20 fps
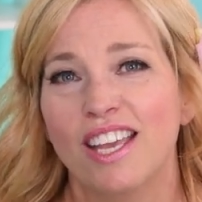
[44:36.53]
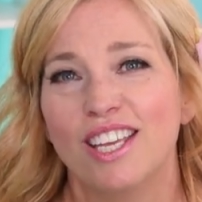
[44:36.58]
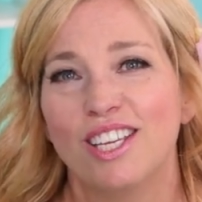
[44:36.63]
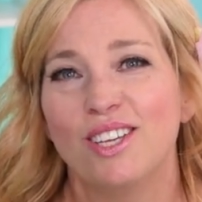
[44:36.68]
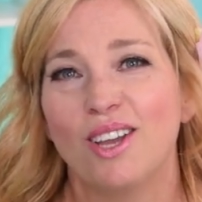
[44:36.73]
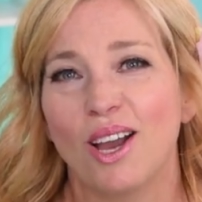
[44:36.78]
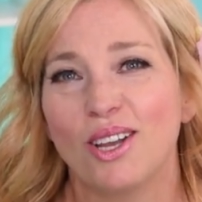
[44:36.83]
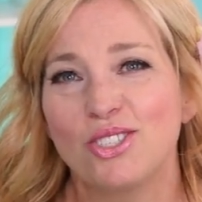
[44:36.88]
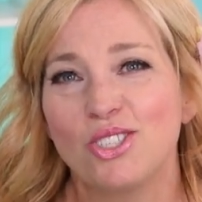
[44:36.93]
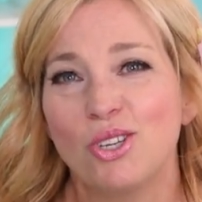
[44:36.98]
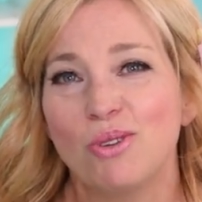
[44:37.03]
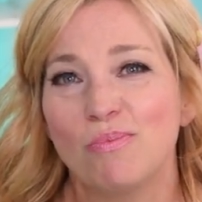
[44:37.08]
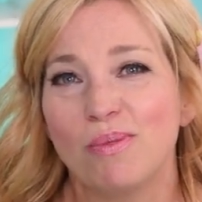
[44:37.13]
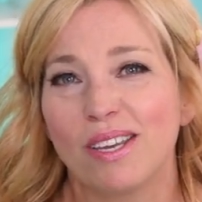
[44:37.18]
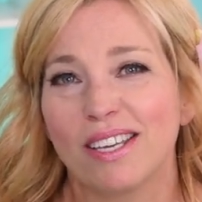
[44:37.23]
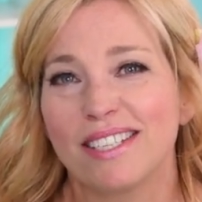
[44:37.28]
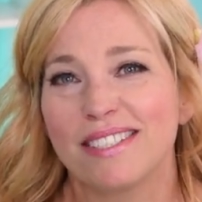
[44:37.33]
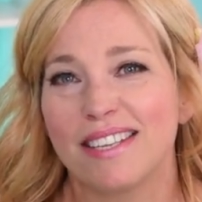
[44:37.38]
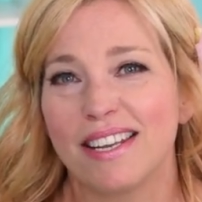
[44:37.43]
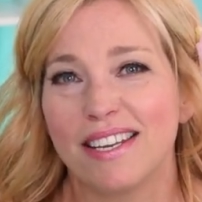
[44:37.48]
Yatu
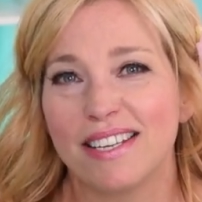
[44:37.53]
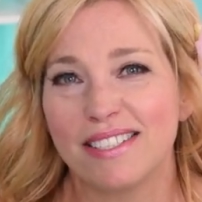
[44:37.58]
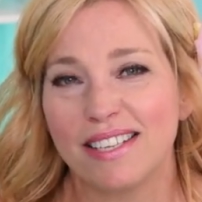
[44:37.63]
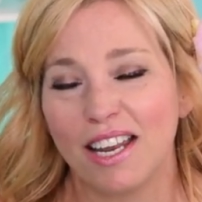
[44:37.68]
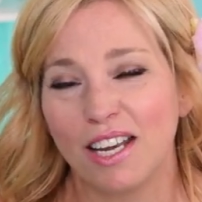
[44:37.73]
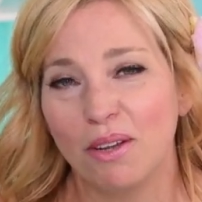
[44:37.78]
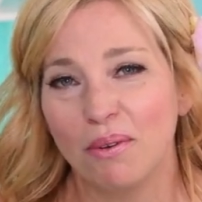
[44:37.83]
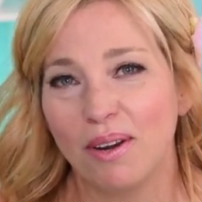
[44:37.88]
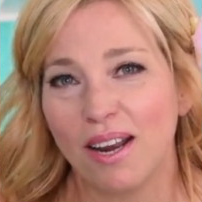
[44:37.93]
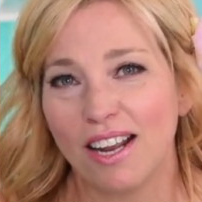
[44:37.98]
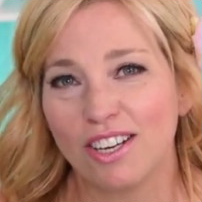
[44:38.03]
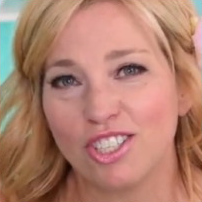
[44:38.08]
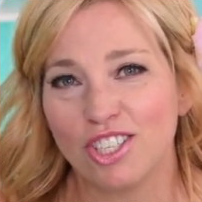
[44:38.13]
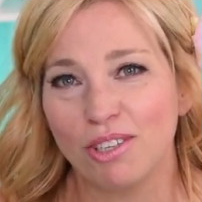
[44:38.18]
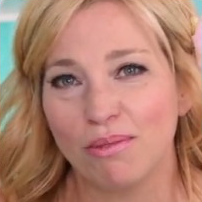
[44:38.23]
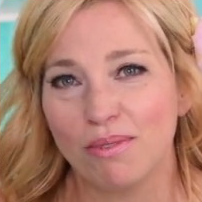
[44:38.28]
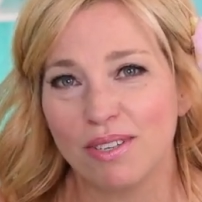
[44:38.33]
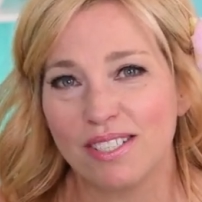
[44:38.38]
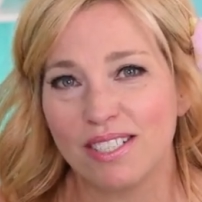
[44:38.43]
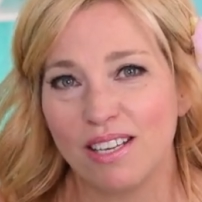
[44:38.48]
Bick said, has anyone
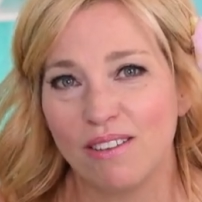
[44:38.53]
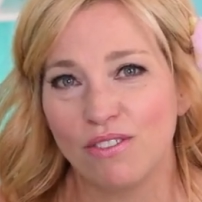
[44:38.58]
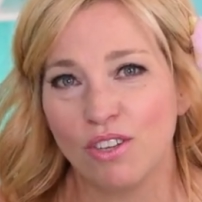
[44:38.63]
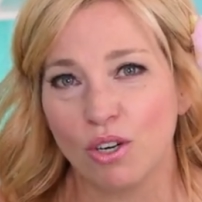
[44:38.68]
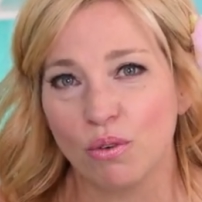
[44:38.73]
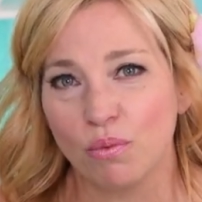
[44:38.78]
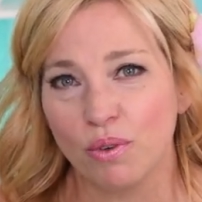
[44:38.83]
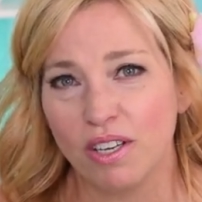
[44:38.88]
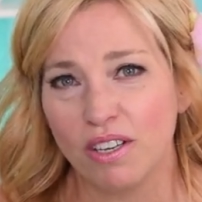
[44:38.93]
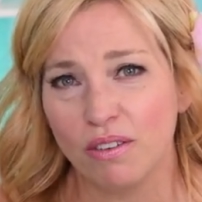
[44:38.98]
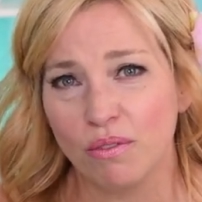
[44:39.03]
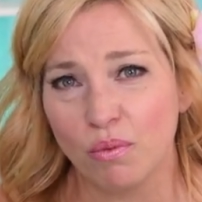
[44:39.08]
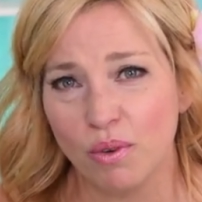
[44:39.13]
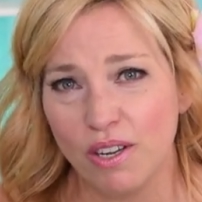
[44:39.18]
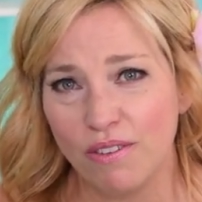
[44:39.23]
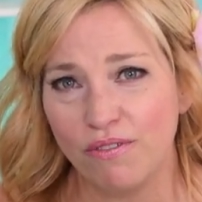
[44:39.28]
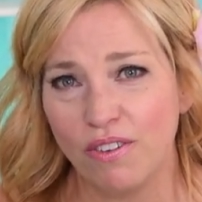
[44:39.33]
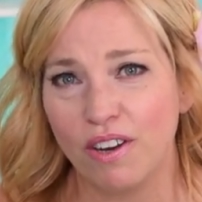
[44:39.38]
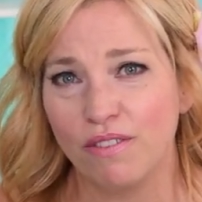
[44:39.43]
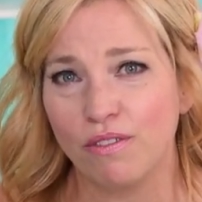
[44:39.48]
actually received their
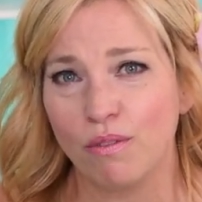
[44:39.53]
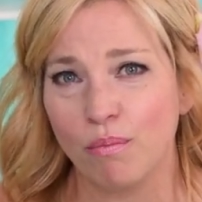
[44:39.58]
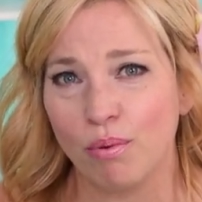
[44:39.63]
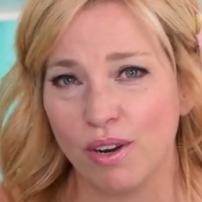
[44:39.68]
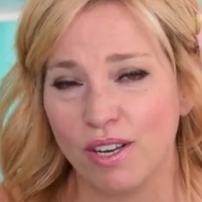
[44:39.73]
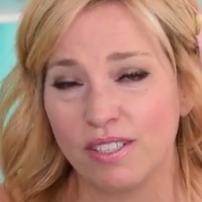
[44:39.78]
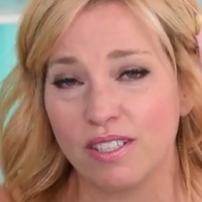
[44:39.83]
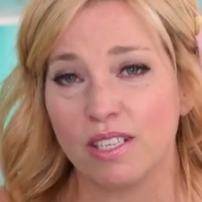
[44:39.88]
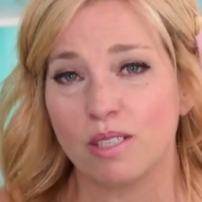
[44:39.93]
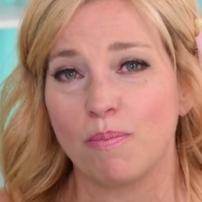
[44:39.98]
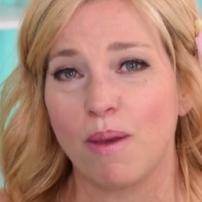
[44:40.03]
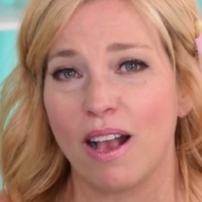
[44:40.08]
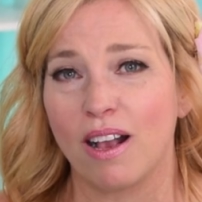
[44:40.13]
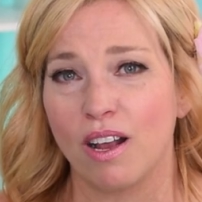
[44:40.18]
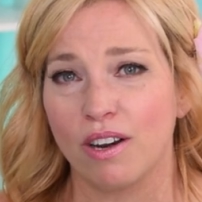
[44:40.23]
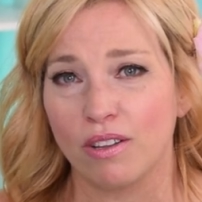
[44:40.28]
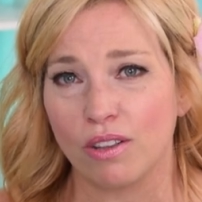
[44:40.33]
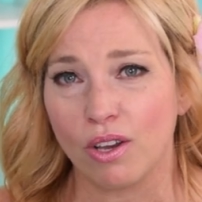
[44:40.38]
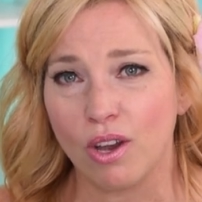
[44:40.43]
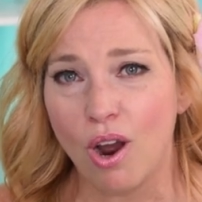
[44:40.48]
refund from Princess back
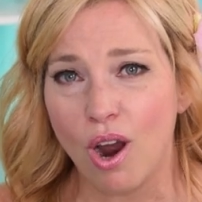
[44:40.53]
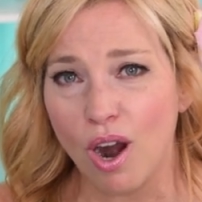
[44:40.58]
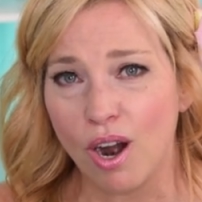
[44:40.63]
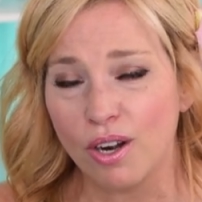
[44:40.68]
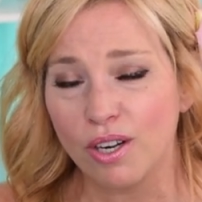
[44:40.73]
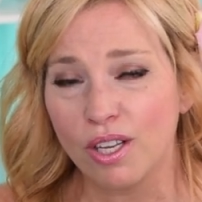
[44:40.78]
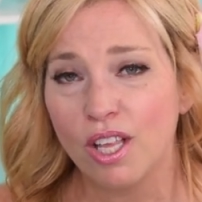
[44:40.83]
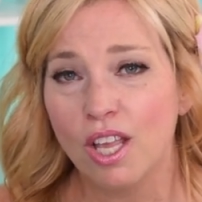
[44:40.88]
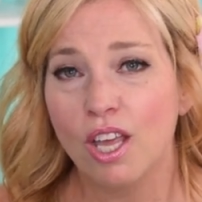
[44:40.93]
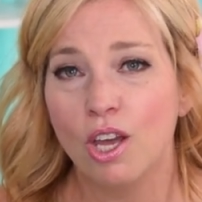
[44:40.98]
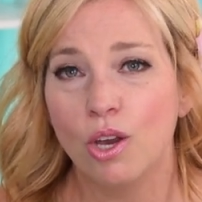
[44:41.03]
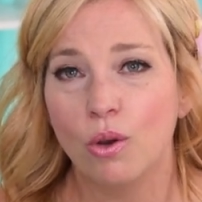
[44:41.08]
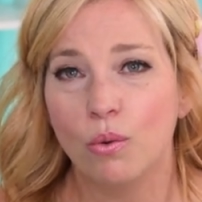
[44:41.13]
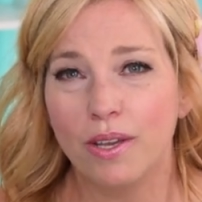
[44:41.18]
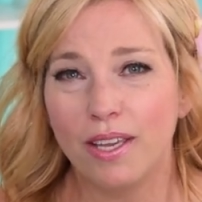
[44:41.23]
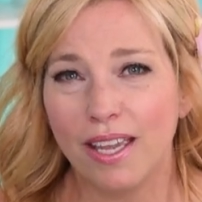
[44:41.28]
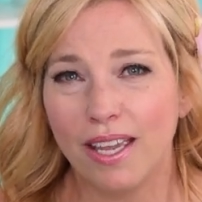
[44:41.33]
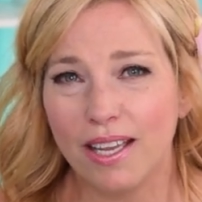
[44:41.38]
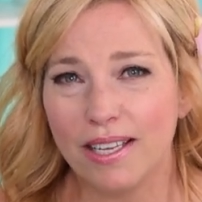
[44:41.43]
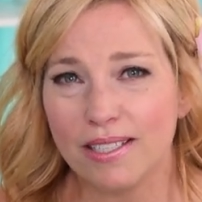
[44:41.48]
onto the card?
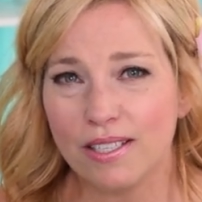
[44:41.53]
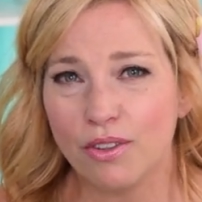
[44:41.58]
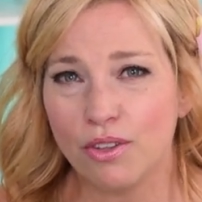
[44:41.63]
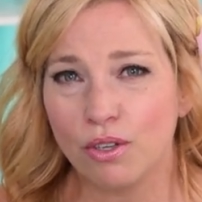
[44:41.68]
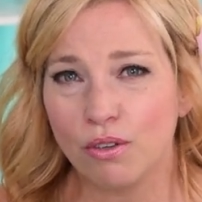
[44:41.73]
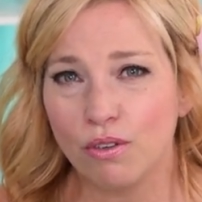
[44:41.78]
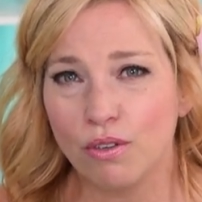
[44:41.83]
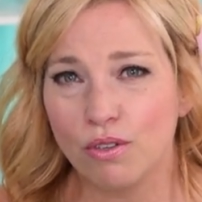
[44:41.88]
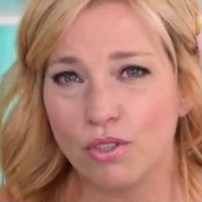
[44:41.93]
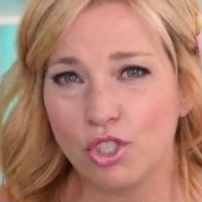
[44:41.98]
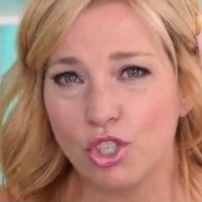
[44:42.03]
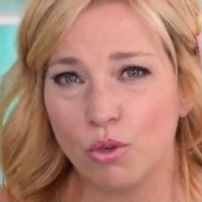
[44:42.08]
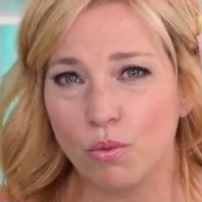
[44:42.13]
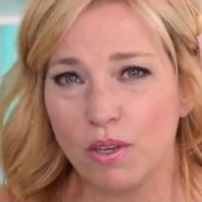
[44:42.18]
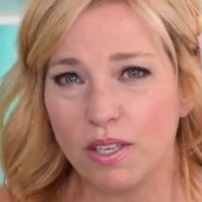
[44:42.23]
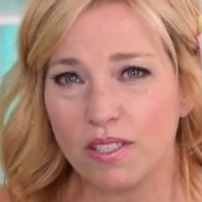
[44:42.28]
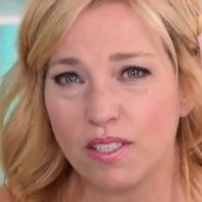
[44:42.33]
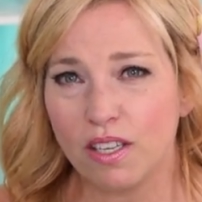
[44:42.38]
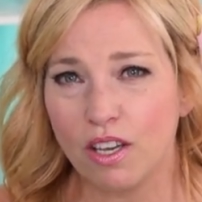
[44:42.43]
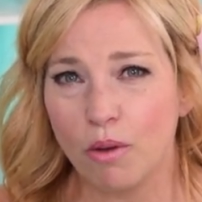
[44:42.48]
We canceled the cruise 2
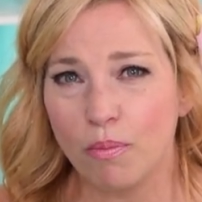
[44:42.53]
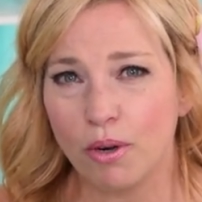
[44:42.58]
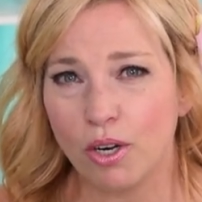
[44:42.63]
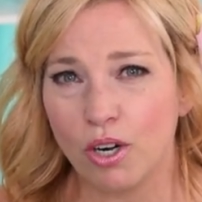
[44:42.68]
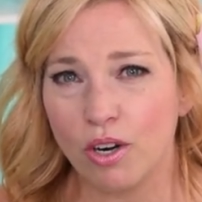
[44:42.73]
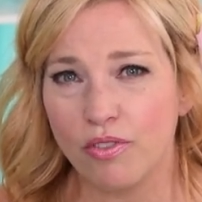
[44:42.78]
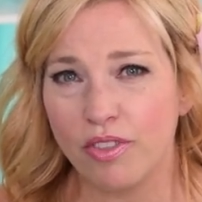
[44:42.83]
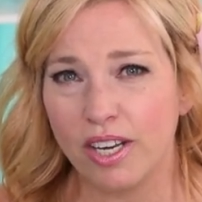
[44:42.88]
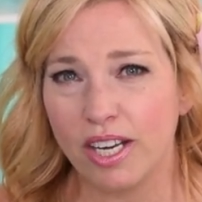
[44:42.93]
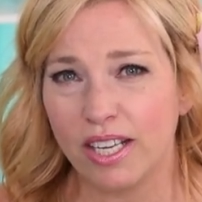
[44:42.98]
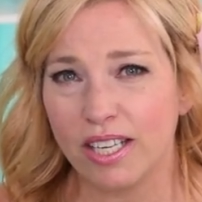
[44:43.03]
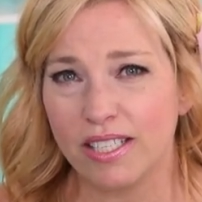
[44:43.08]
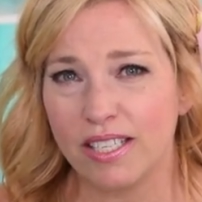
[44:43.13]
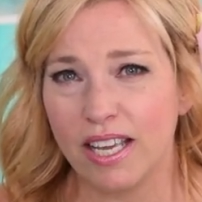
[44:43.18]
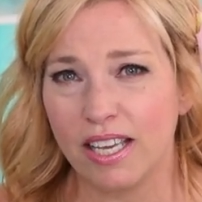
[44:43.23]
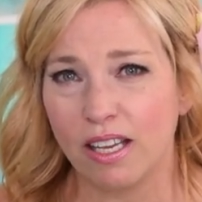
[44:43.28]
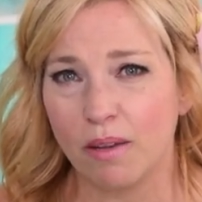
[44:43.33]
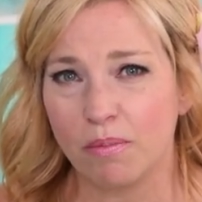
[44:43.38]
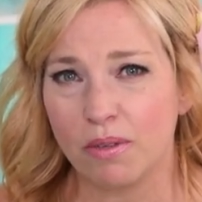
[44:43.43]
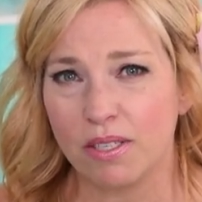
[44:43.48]
weeks ago, but heard that it can
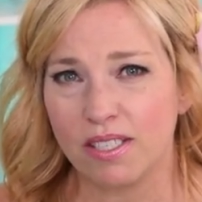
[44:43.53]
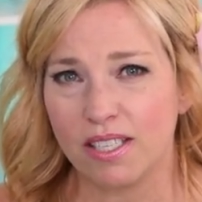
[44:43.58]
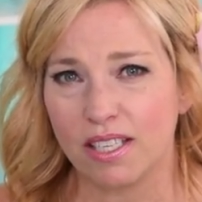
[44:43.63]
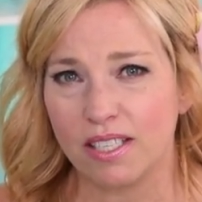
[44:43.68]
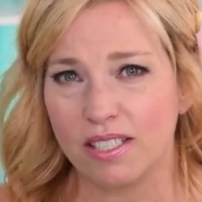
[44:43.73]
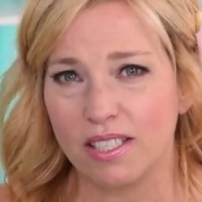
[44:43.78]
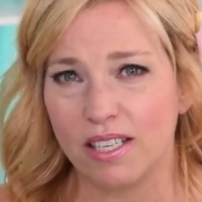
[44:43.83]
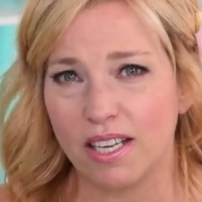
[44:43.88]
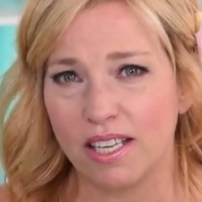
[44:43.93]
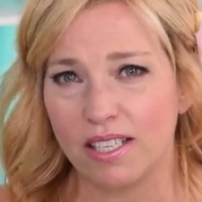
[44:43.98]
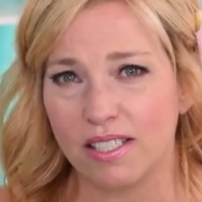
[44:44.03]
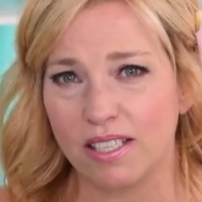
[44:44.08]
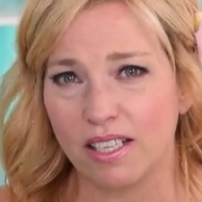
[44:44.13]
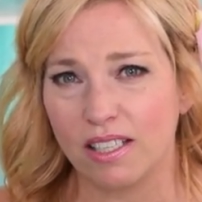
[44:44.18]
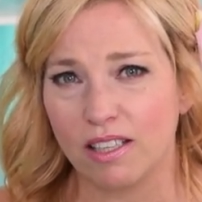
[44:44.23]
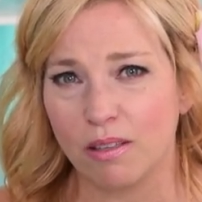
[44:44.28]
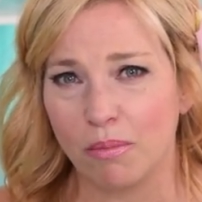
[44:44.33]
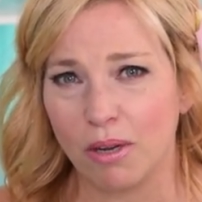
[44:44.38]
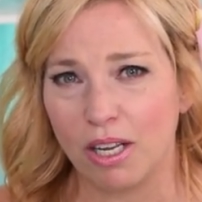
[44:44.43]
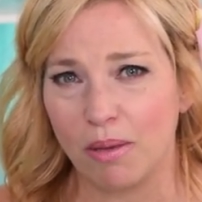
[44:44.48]
take up to 60 days to
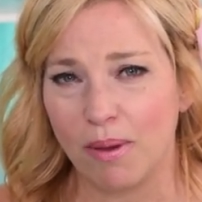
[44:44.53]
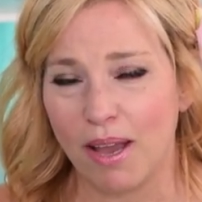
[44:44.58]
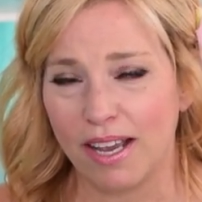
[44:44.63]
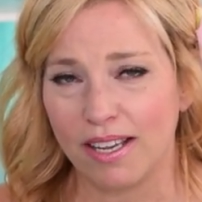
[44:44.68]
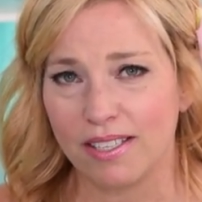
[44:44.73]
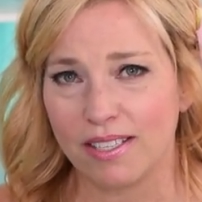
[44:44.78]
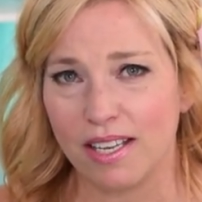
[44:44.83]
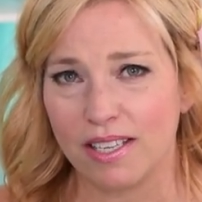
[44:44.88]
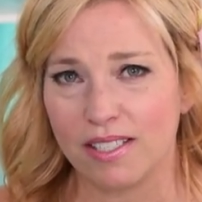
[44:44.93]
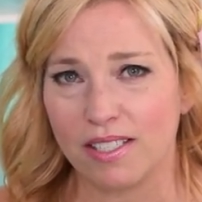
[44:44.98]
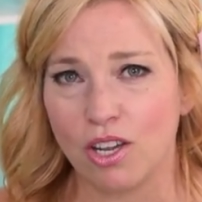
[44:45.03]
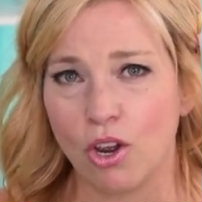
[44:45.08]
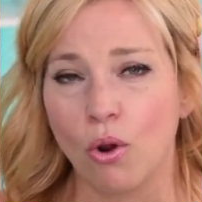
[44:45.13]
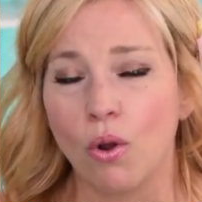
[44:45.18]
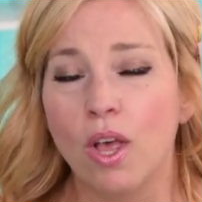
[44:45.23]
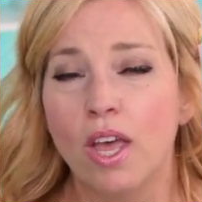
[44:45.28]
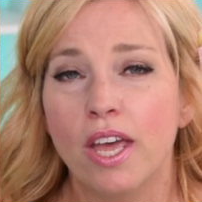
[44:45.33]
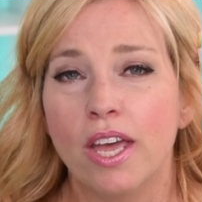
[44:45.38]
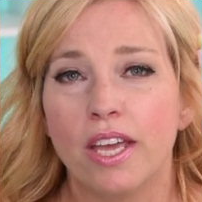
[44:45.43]
get the money back. Is that so?